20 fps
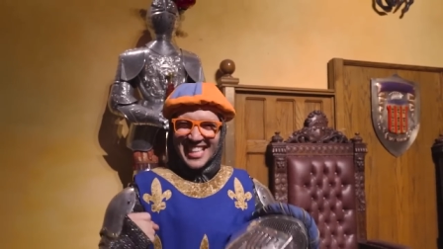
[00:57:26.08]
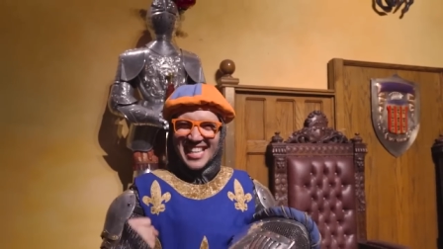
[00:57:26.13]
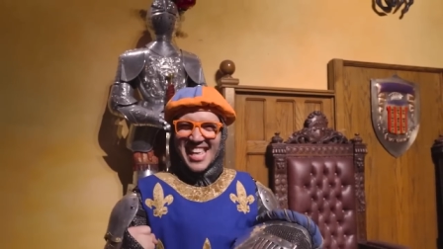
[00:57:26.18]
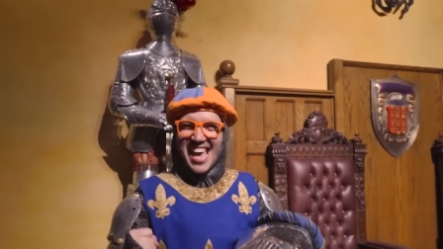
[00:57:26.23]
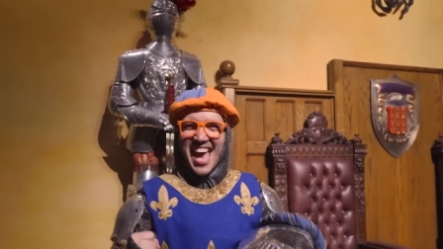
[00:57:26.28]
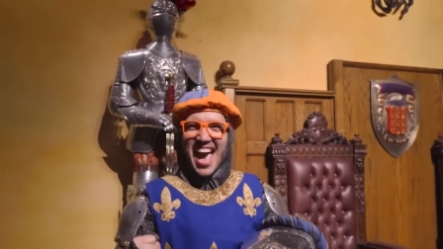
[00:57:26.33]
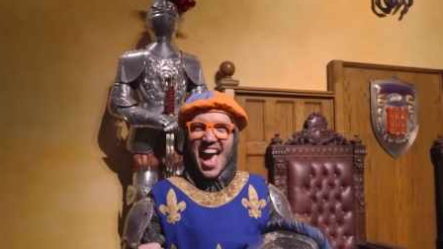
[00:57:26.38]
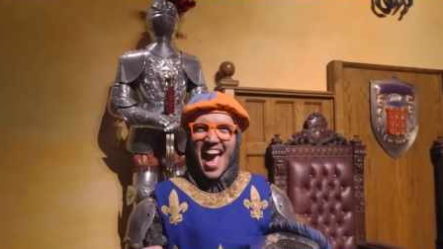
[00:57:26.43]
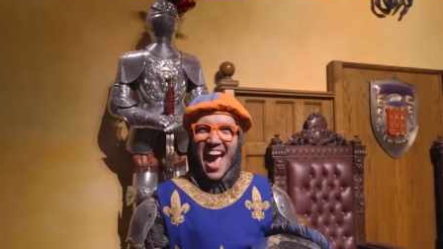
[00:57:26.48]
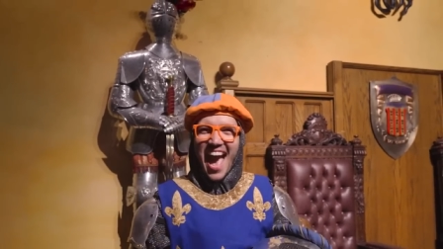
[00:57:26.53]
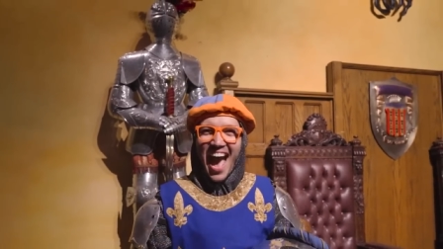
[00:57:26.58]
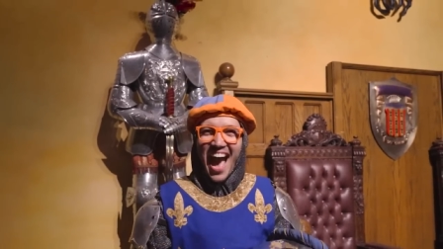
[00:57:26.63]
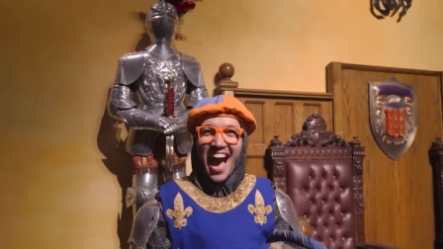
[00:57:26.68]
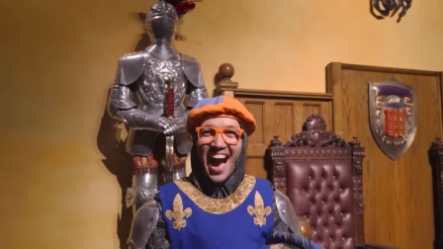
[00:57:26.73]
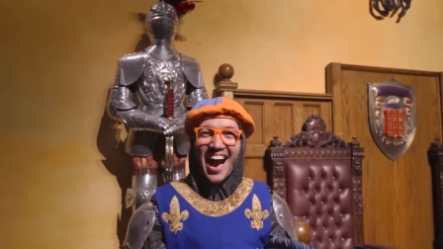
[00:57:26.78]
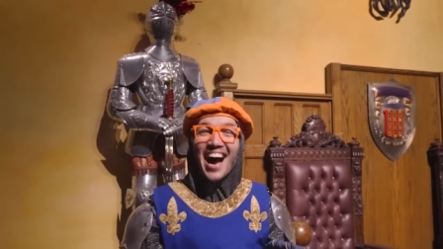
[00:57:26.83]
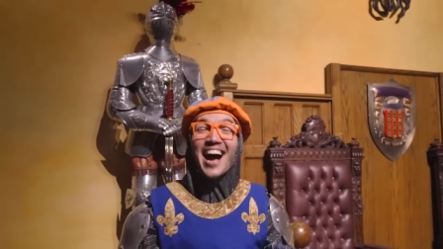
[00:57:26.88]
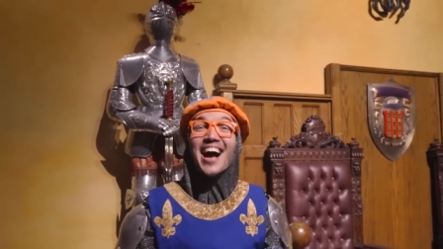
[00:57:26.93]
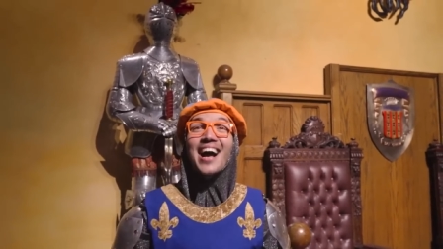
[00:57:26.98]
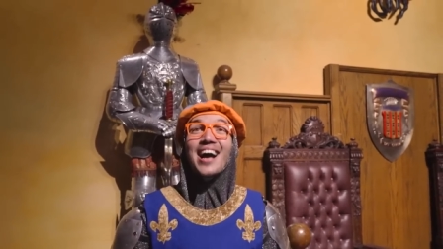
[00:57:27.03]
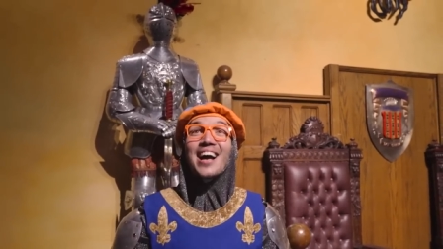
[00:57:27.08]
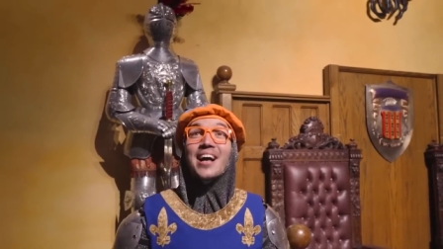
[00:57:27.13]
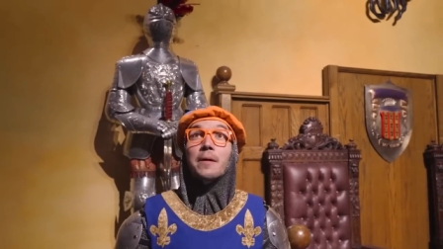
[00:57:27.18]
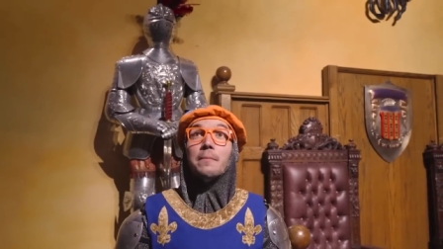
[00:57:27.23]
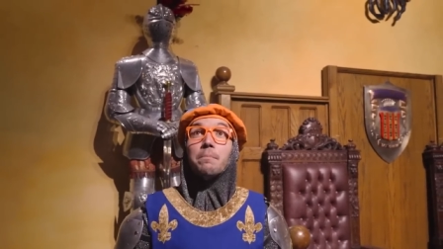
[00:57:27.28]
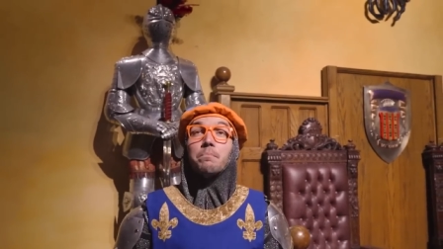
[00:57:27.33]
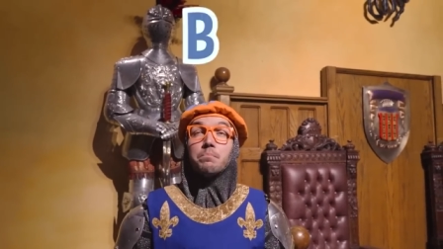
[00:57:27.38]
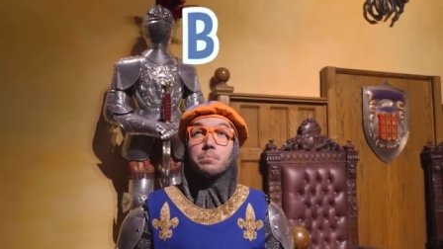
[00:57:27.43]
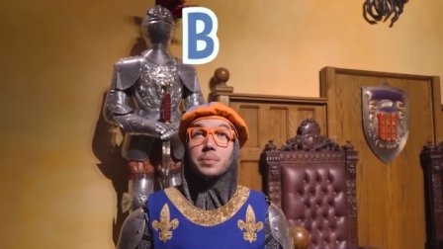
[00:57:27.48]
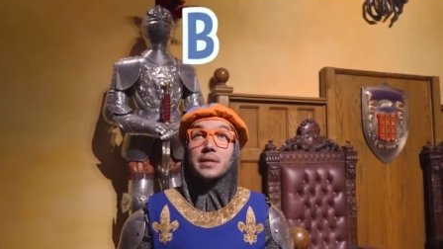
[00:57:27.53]
yeah!
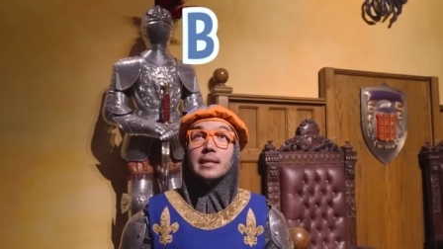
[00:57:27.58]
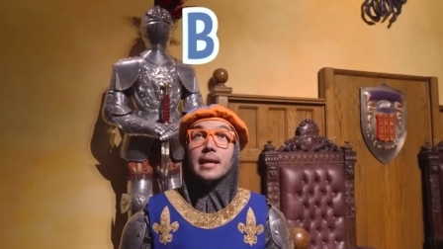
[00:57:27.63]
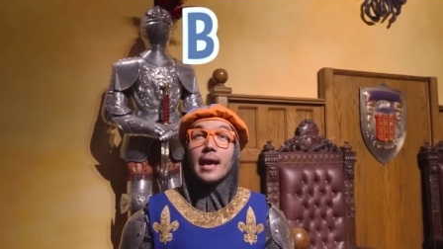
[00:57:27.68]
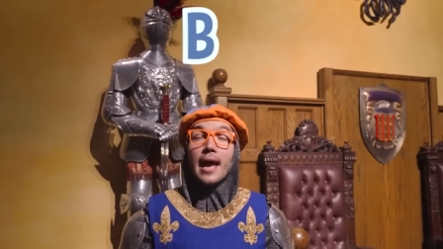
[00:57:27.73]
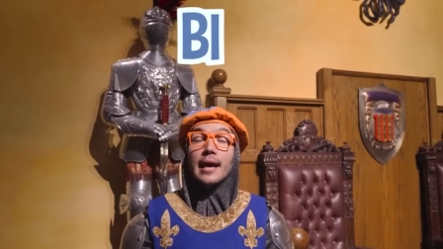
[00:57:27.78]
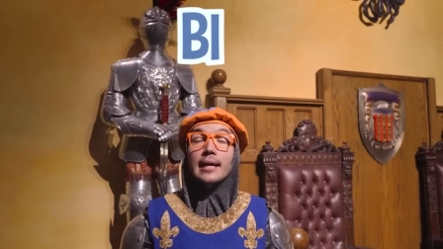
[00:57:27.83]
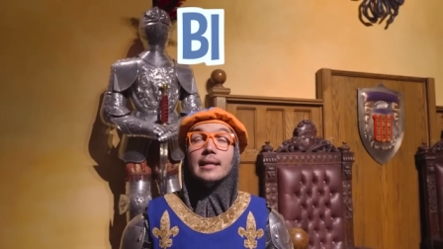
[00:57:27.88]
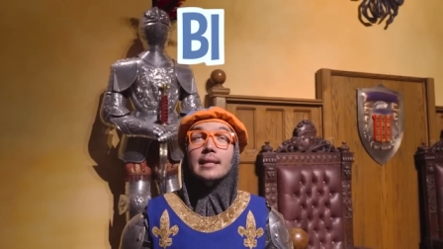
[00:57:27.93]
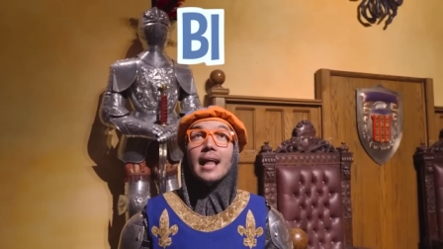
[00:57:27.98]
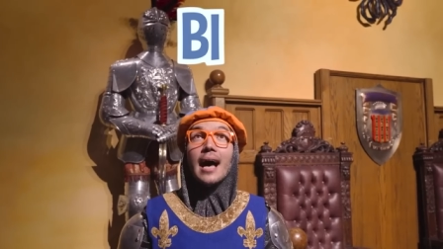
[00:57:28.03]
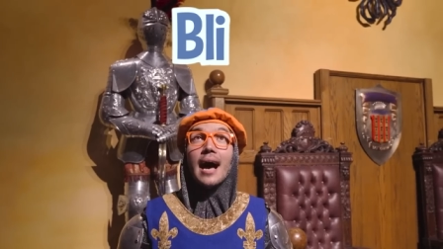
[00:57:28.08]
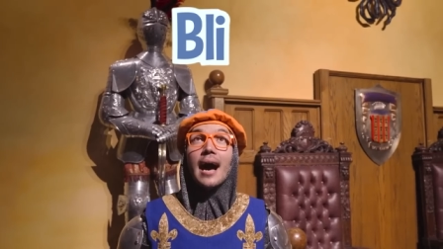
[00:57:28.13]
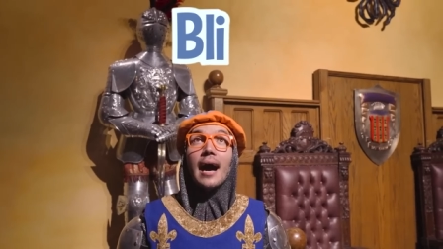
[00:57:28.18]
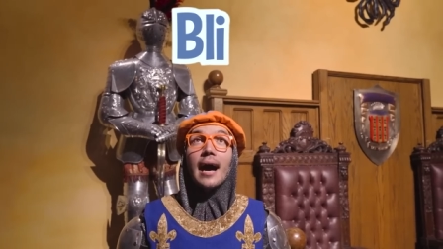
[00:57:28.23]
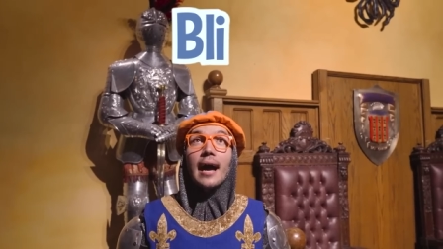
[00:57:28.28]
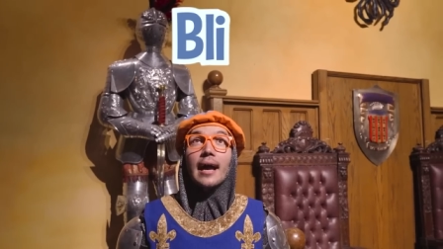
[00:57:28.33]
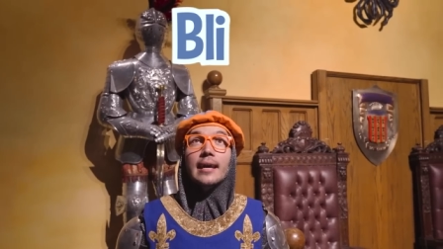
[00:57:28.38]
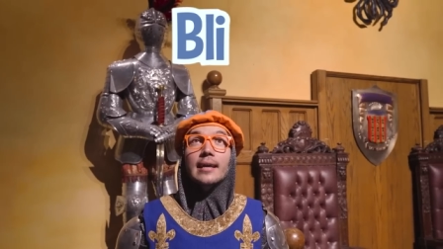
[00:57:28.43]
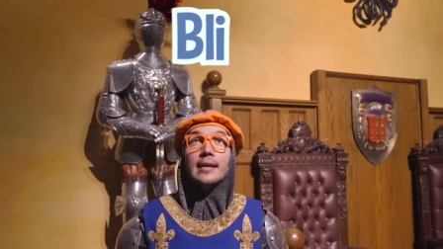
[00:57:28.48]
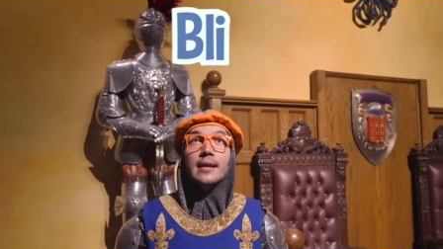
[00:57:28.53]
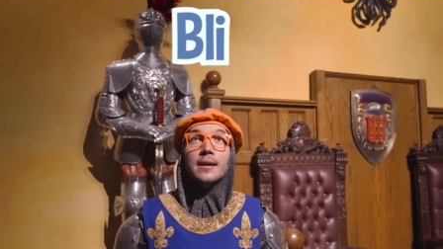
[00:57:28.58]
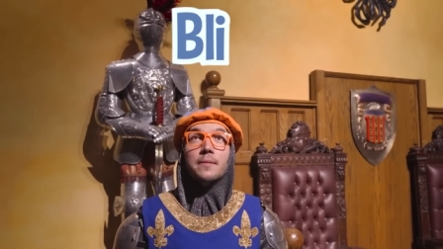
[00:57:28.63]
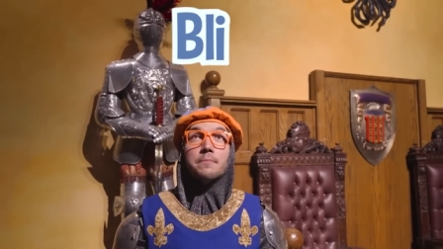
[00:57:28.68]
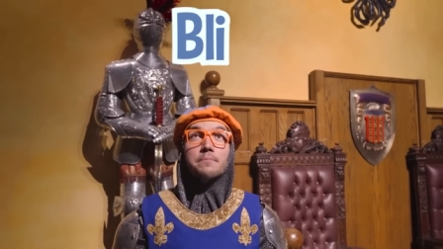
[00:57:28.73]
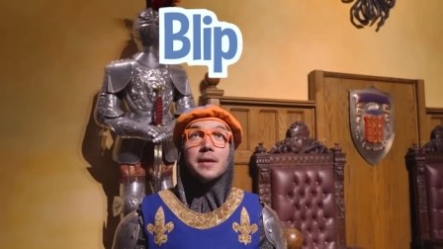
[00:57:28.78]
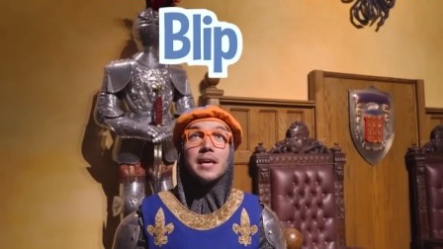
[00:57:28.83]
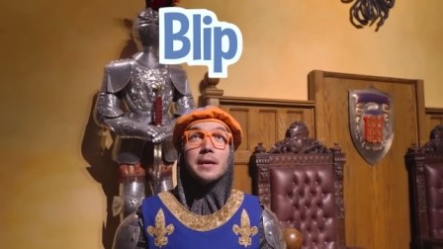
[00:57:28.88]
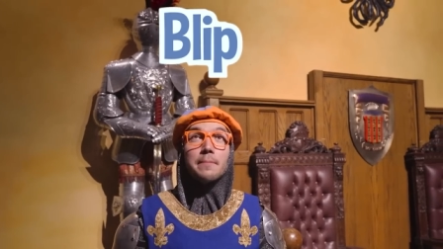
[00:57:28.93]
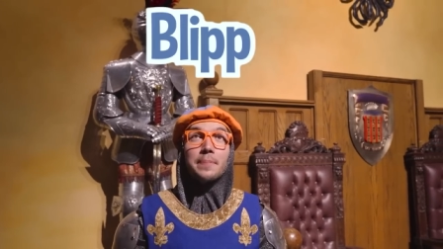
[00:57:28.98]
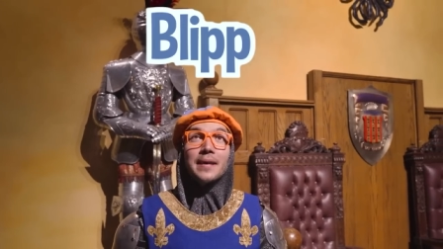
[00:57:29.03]

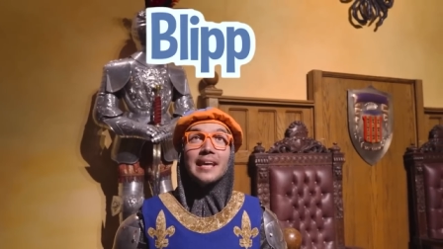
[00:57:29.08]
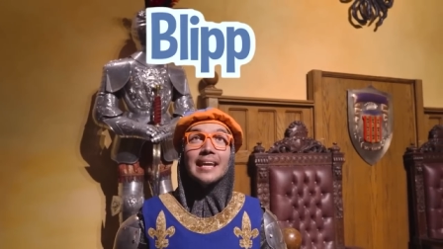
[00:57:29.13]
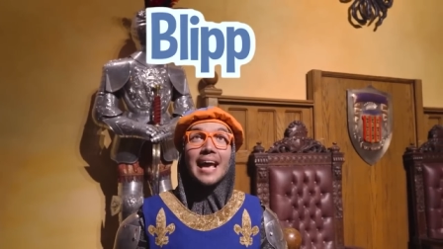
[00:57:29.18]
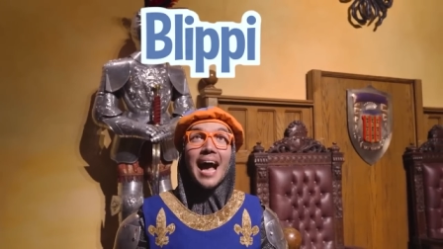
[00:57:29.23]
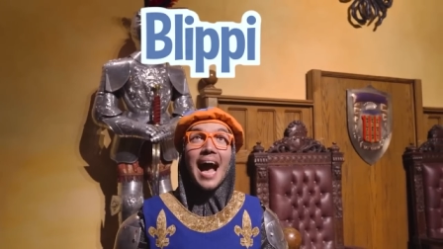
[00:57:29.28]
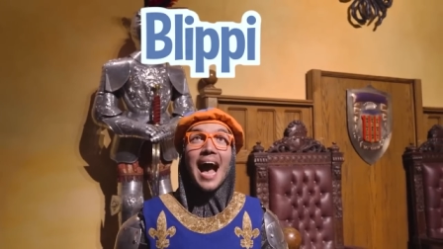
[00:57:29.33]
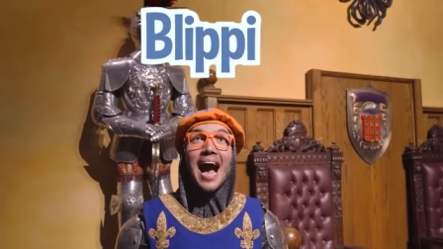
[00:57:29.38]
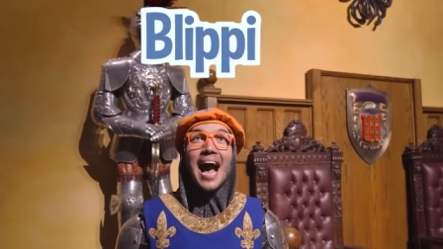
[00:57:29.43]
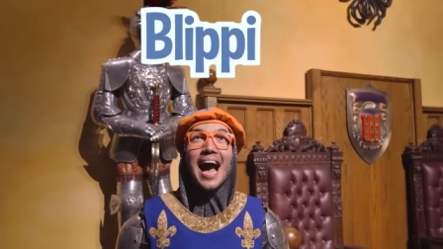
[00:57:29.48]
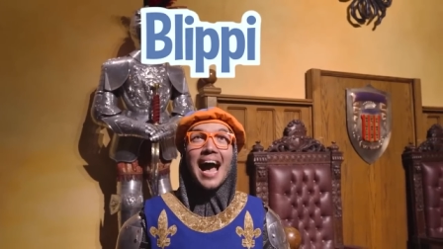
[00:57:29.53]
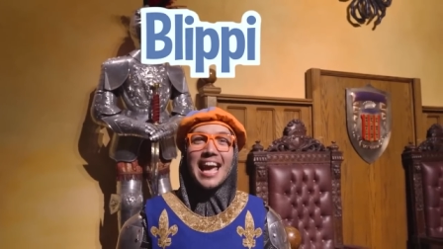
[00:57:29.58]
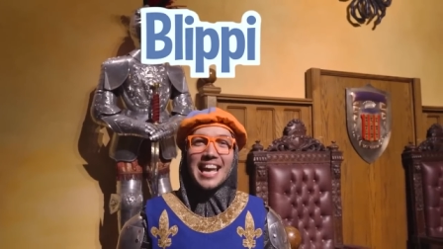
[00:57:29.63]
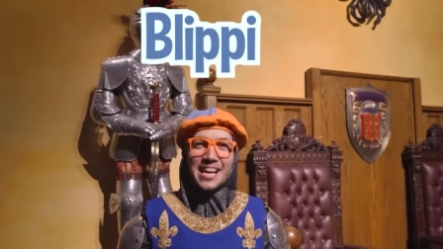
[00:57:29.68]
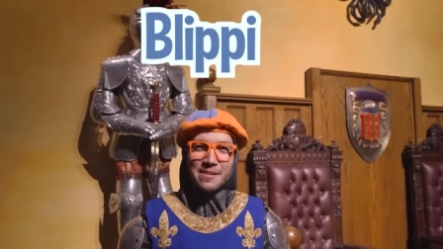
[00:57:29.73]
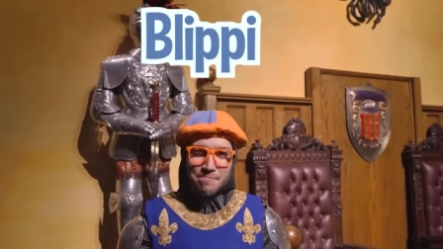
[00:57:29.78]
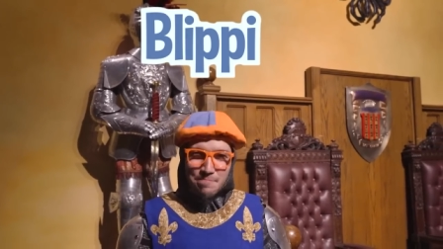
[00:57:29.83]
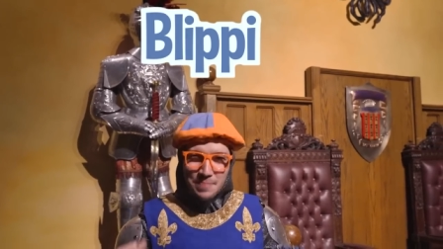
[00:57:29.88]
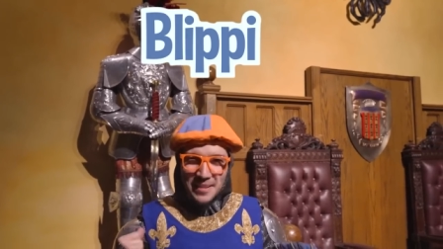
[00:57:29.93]
B-L-I-P-P-I,